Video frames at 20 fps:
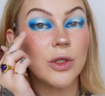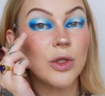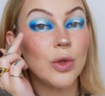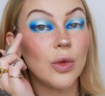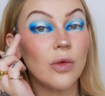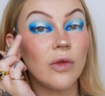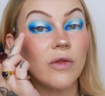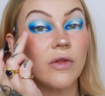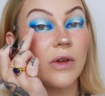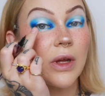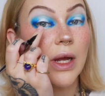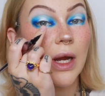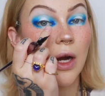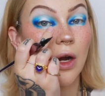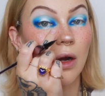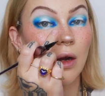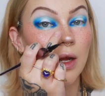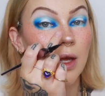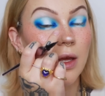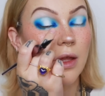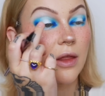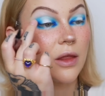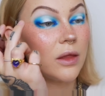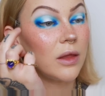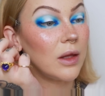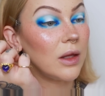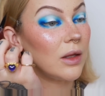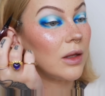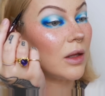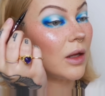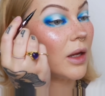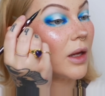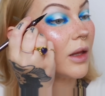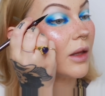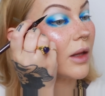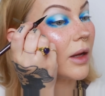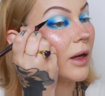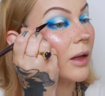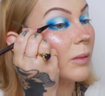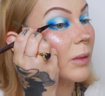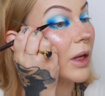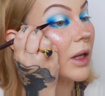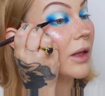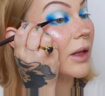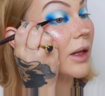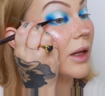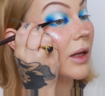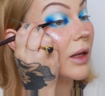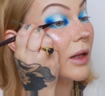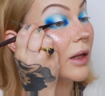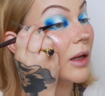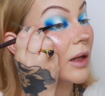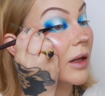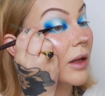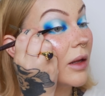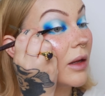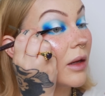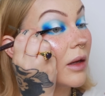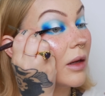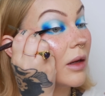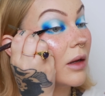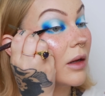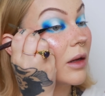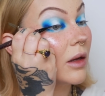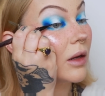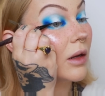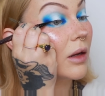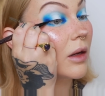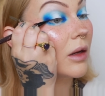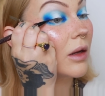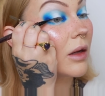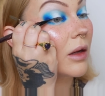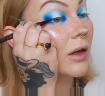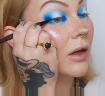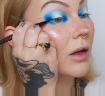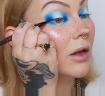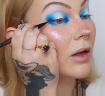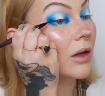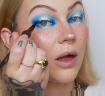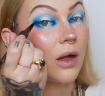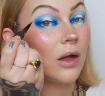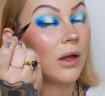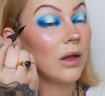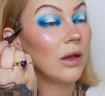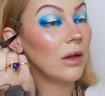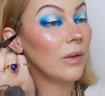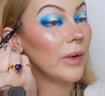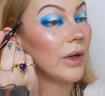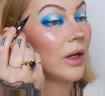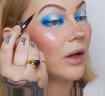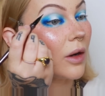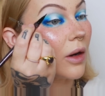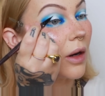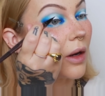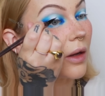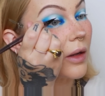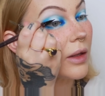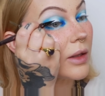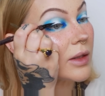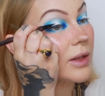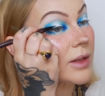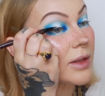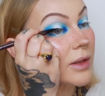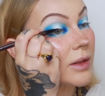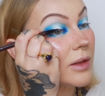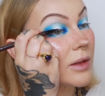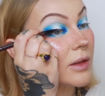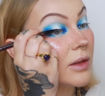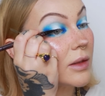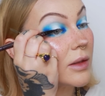to very thinly line my lid all the way across.